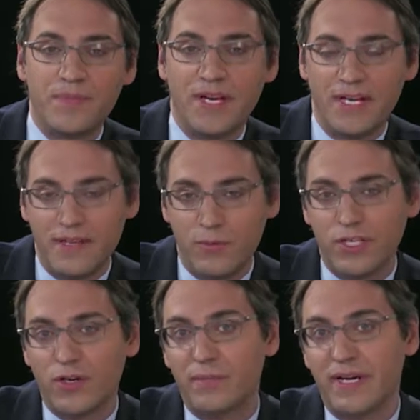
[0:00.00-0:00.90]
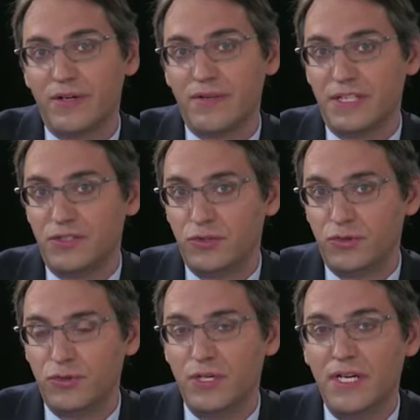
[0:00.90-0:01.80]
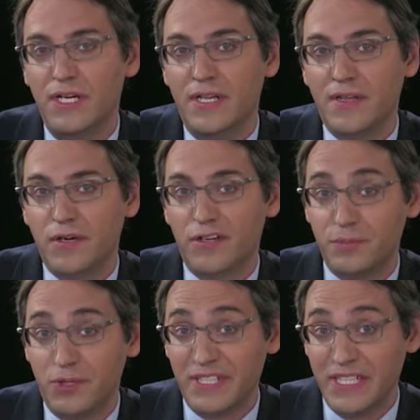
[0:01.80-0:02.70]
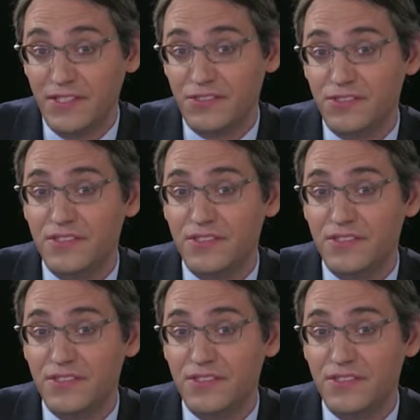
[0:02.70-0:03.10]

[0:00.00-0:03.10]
And then we're comparing that to the corresponding indices